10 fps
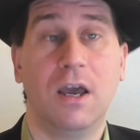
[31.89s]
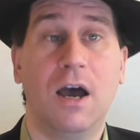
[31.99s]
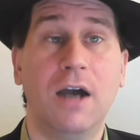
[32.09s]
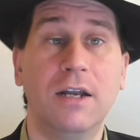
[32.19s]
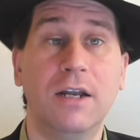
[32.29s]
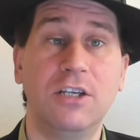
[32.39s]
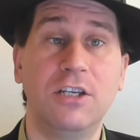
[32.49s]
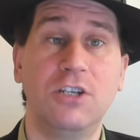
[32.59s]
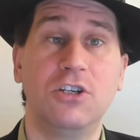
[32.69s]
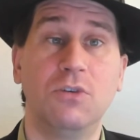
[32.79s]
I'm going to
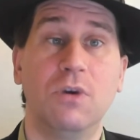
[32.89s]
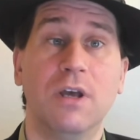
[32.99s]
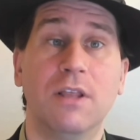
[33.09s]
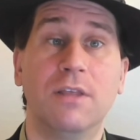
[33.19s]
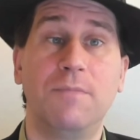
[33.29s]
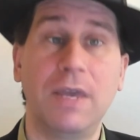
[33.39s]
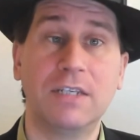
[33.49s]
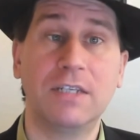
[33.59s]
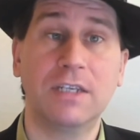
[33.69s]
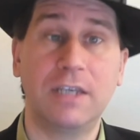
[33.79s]
teach you the
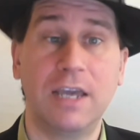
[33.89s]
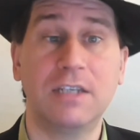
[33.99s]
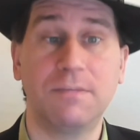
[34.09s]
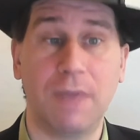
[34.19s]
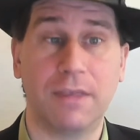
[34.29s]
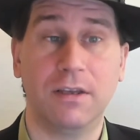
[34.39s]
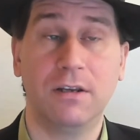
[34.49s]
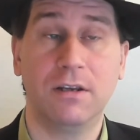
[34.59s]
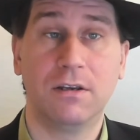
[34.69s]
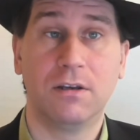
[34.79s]
basic CASE method
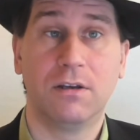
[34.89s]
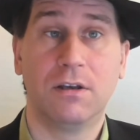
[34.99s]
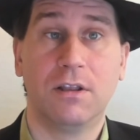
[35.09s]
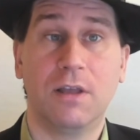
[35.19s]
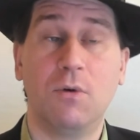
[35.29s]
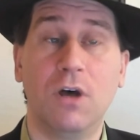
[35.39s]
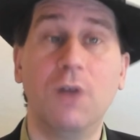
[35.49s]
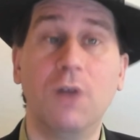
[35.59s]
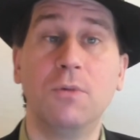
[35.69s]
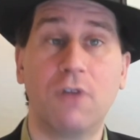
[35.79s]
that will
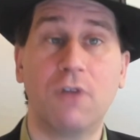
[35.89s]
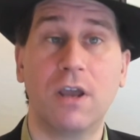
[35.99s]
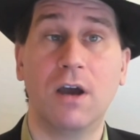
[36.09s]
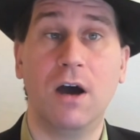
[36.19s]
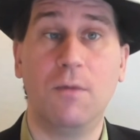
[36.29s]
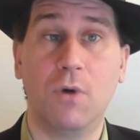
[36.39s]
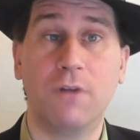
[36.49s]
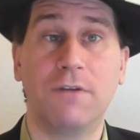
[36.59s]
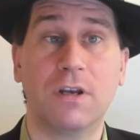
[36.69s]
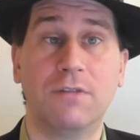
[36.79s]
help you create a more
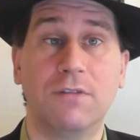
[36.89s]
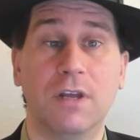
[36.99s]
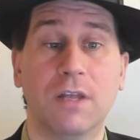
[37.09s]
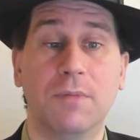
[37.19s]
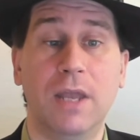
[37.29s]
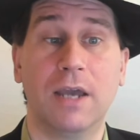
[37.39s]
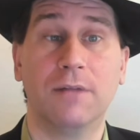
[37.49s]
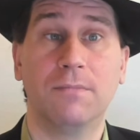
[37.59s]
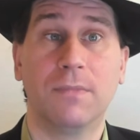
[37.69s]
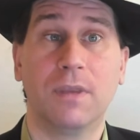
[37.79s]
effective daily
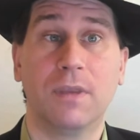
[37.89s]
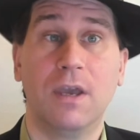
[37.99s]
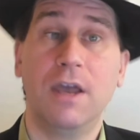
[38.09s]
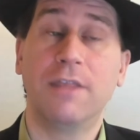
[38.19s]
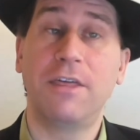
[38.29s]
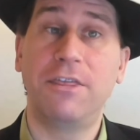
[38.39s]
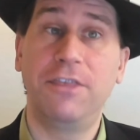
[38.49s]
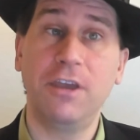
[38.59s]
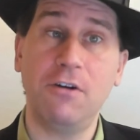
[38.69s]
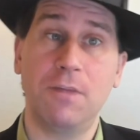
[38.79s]
plan, the
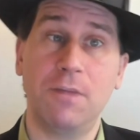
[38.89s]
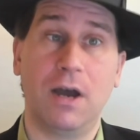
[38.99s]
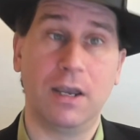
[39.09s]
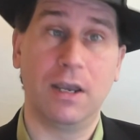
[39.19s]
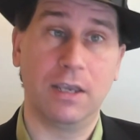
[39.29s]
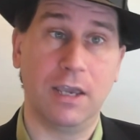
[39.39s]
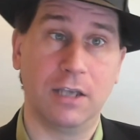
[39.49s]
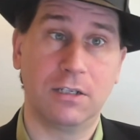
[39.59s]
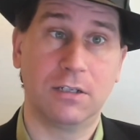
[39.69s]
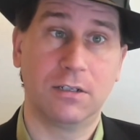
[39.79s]
theory behind
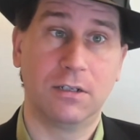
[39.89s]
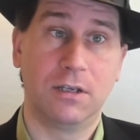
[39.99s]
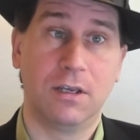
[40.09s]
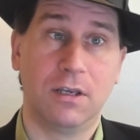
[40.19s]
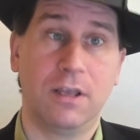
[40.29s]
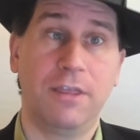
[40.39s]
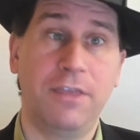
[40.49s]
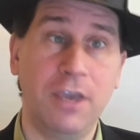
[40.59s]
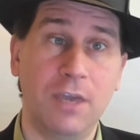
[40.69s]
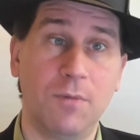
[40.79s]
CASE,
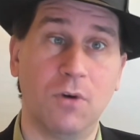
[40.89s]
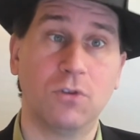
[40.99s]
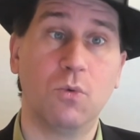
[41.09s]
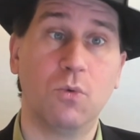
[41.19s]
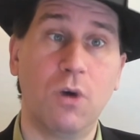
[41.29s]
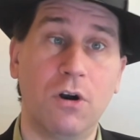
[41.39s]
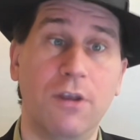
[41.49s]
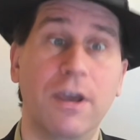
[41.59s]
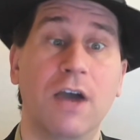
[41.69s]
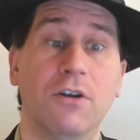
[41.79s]
thinking modes, what are
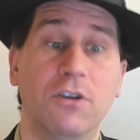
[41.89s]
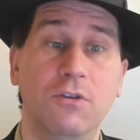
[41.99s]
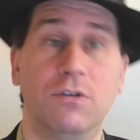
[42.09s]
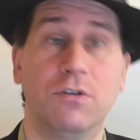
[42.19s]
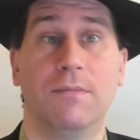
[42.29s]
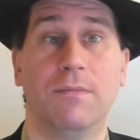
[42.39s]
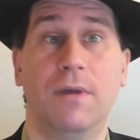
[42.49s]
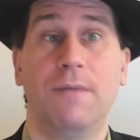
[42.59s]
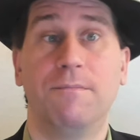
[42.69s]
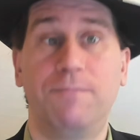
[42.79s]
they, how to use them,
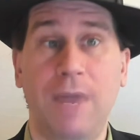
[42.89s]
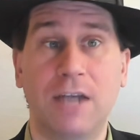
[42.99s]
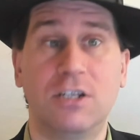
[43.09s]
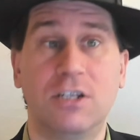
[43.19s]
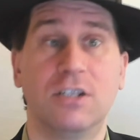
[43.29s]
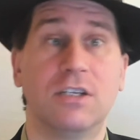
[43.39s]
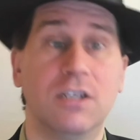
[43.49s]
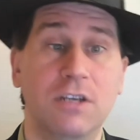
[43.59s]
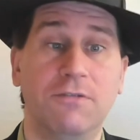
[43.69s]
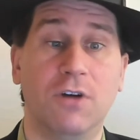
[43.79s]
batches and
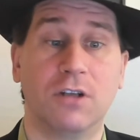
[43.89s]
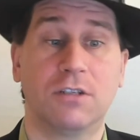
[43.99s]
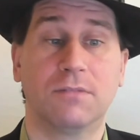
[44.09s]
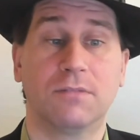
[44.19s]
defaults,